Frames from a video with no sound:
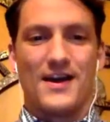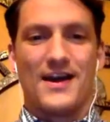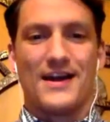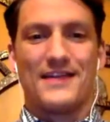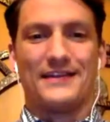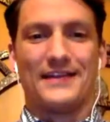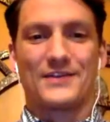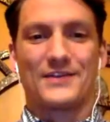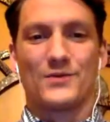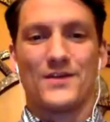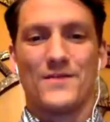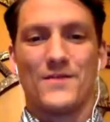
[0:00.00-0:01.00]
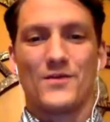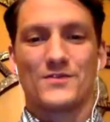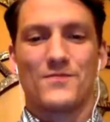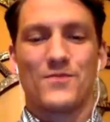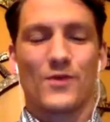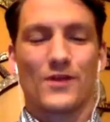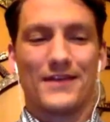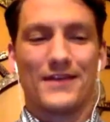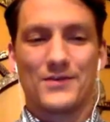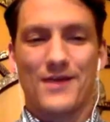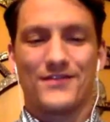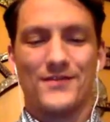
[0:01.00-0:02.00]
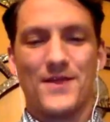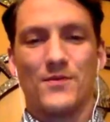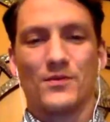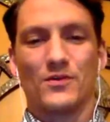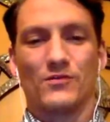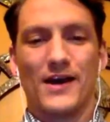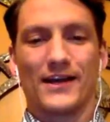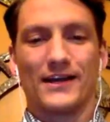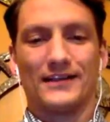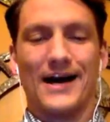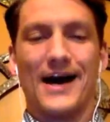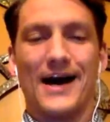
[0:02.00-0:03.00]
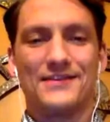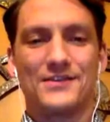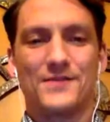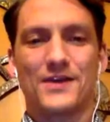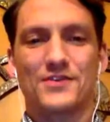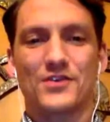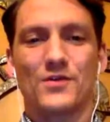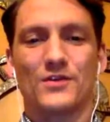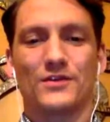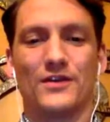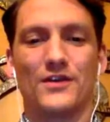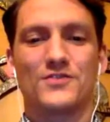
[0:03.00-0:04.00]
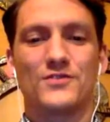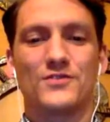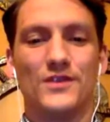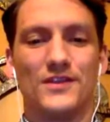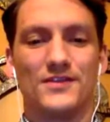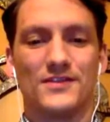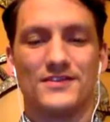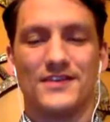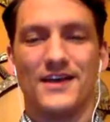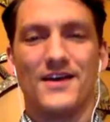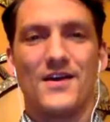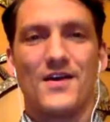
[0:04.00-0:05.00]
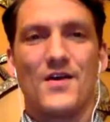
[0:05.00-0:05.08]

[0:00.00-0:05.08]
And I think that's one of the most important things we have to be able to recognize, especially with our students, is that